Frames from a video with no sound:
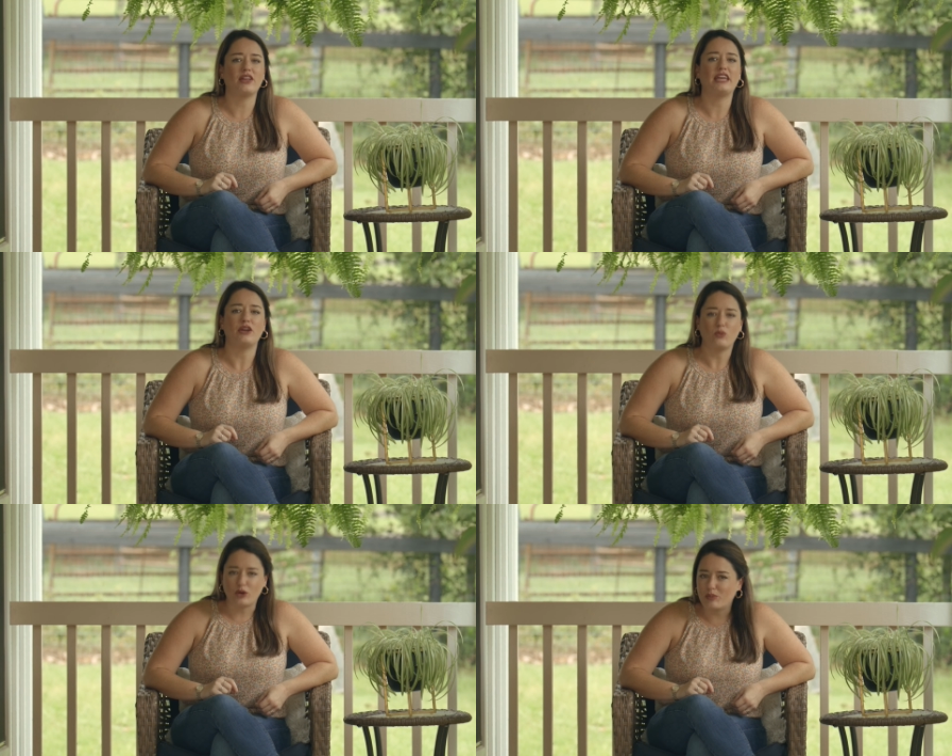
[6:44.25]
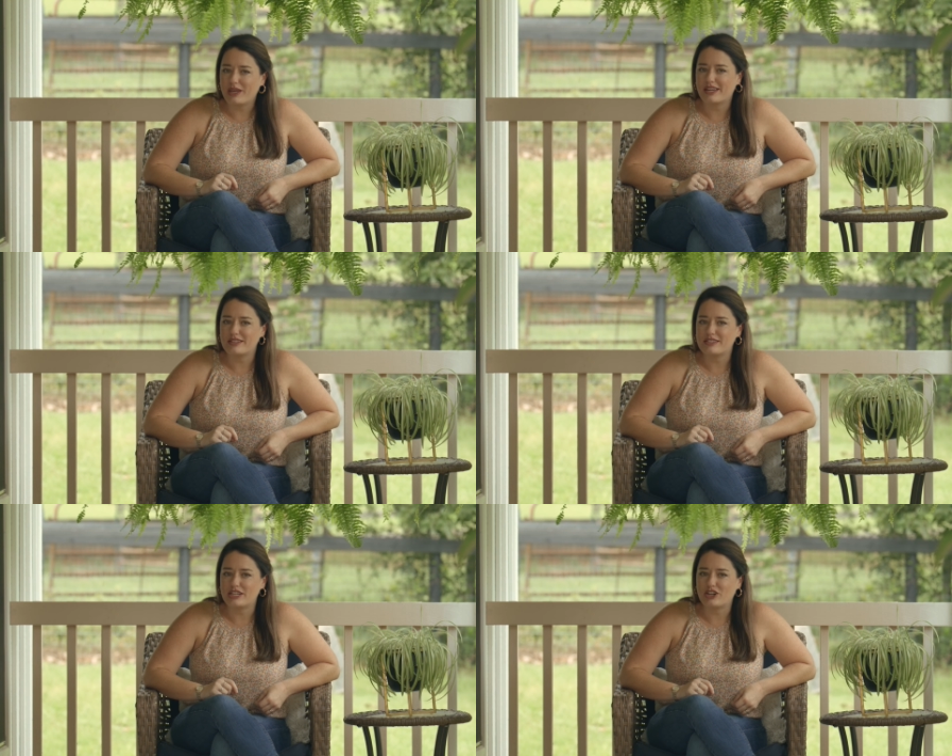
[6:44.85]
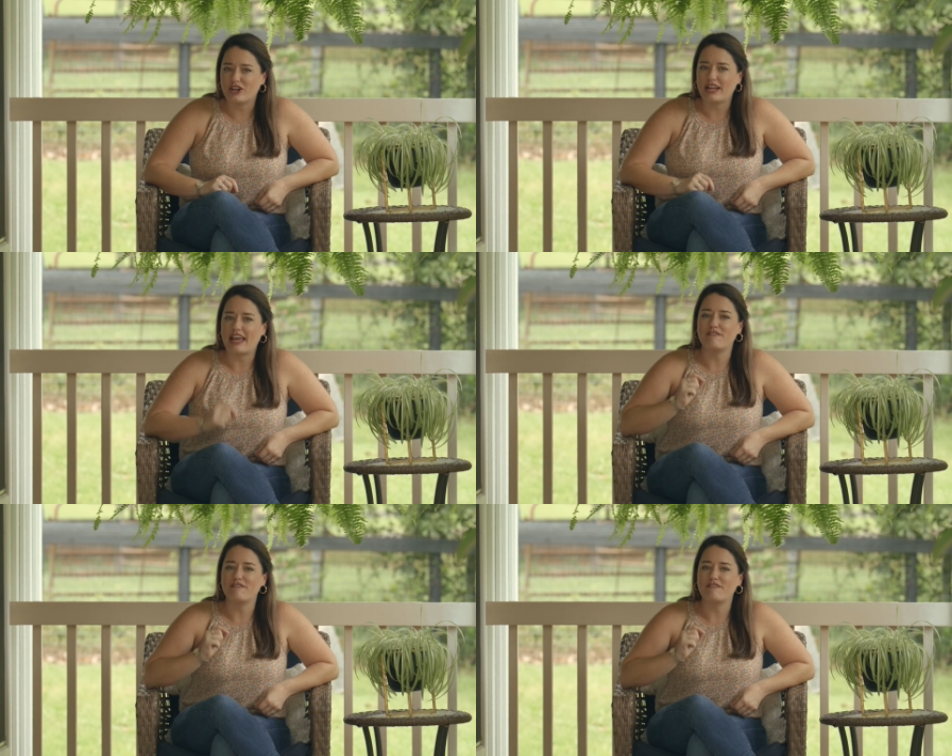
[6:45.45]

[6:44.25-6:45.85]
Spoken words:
and it will be considered a